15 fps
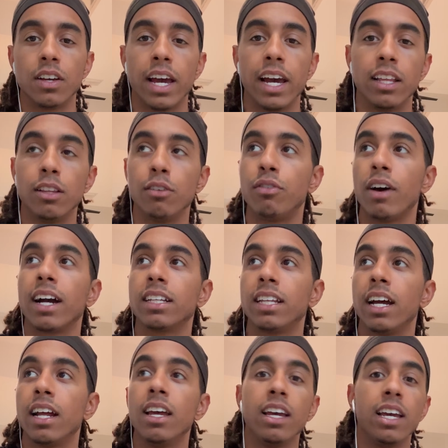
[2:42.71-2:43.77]
and the fact
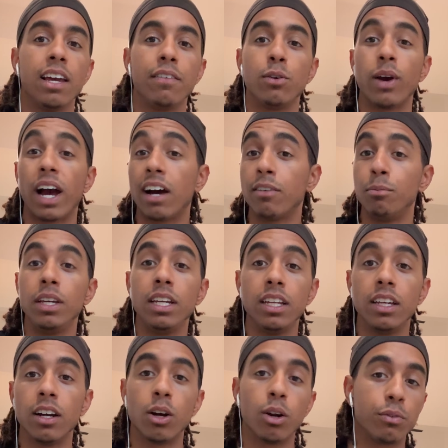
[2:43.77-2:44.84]
that if you have
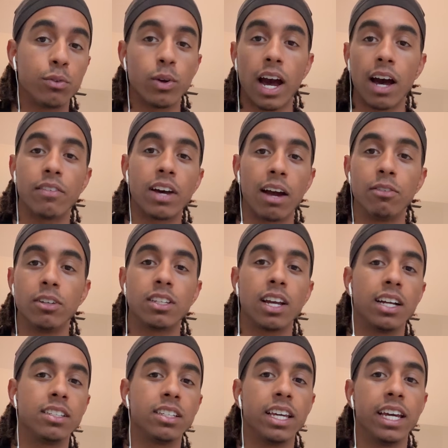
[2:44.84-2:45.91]
media or if you have
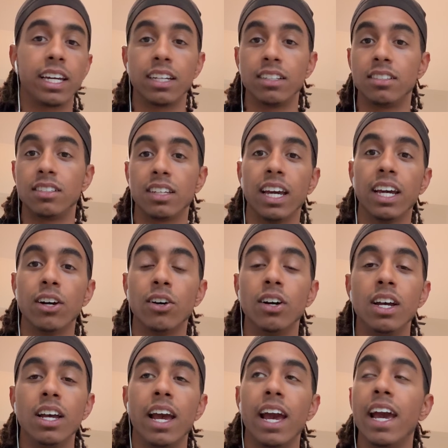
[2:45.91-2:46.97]
advertising, it can scale.
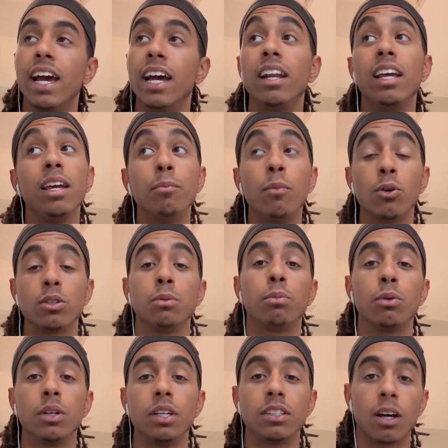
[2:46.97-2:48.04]
And he most
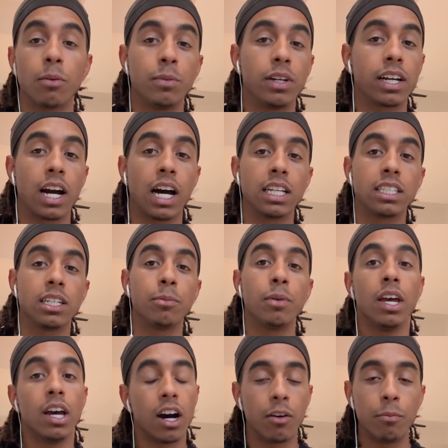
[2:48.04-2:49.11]
importantly taught me the concept
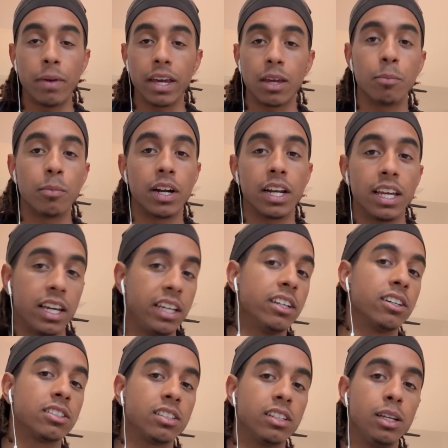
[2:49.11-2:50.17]
of making money in
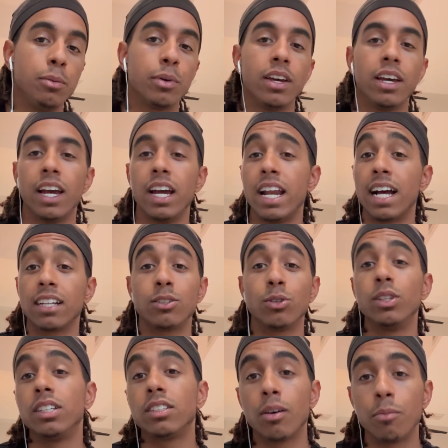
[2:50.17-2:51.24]
your sleep. And that's
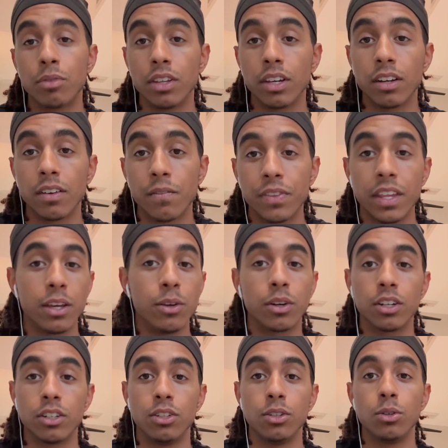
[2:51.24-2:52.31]
only something that you
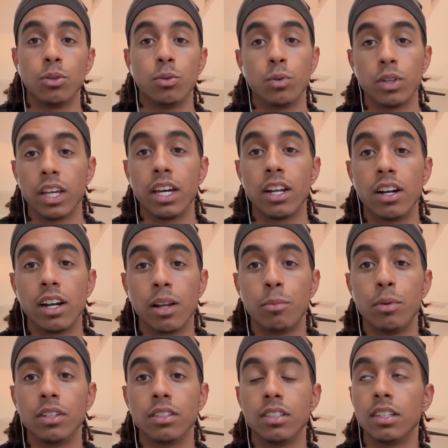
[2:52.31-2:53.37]
could do with an internet
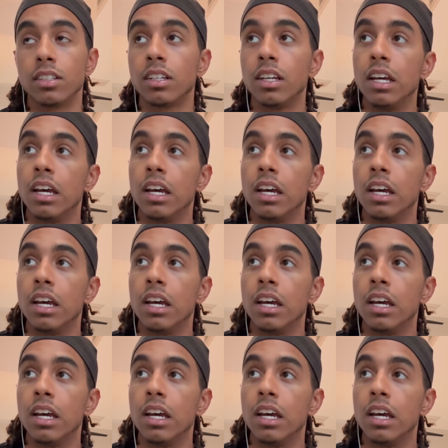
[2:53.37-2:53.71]
business.